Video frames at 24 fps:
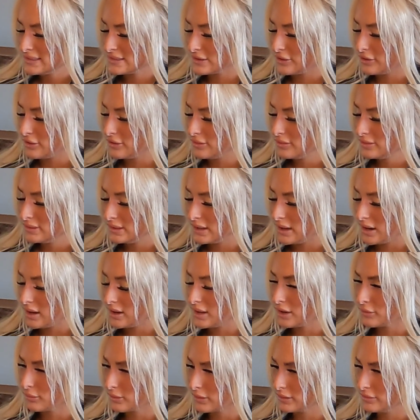so yeah,
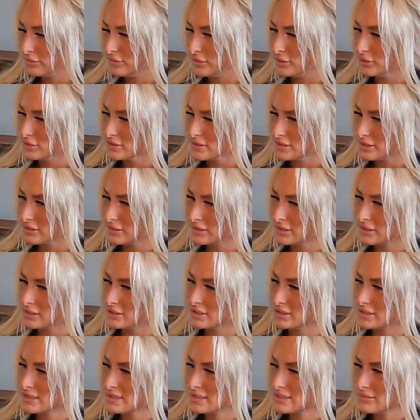it really fuels you to
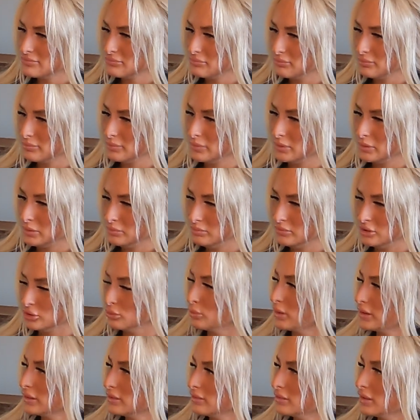just do
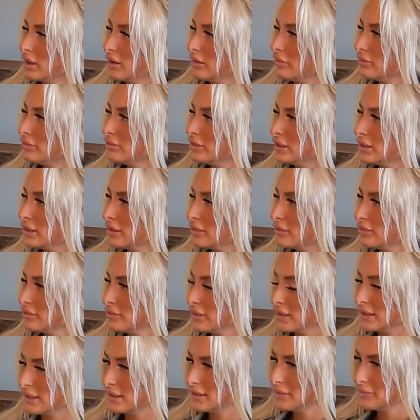what you love,
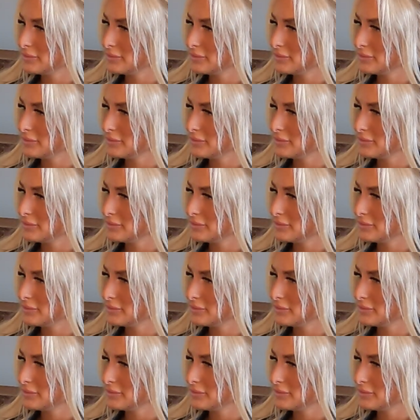like.